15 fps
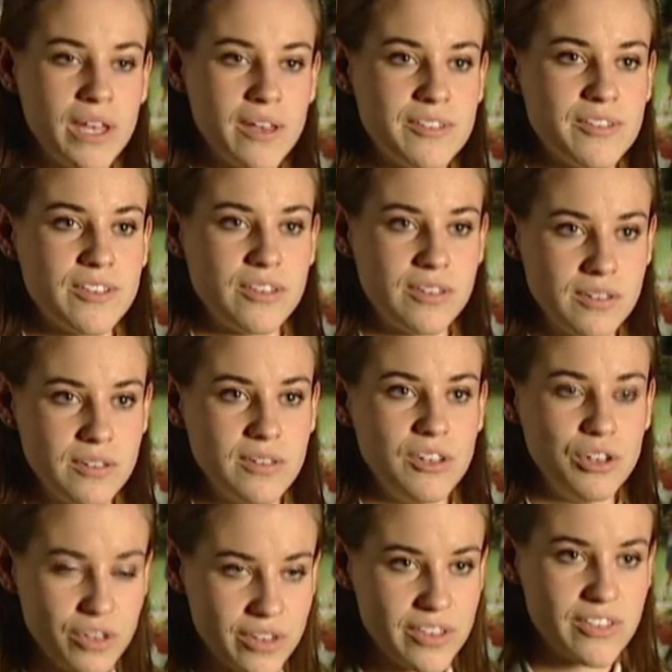against,
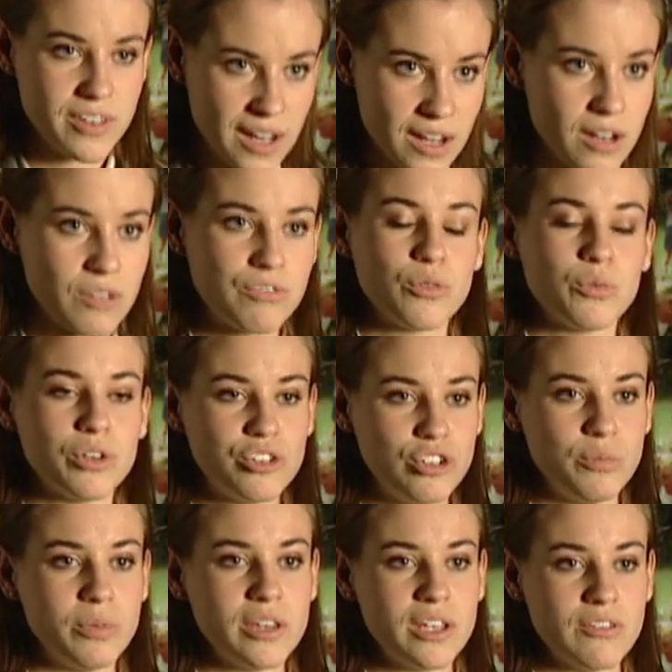you can stand up for what you
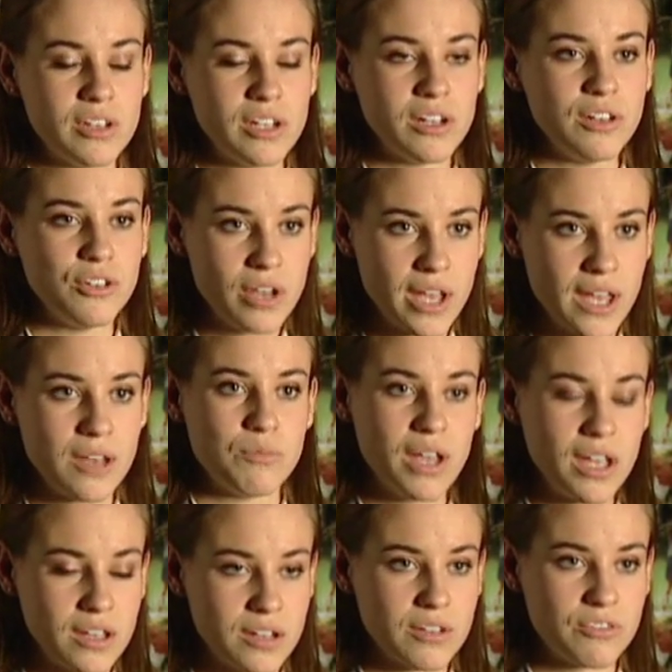believe in and you can make a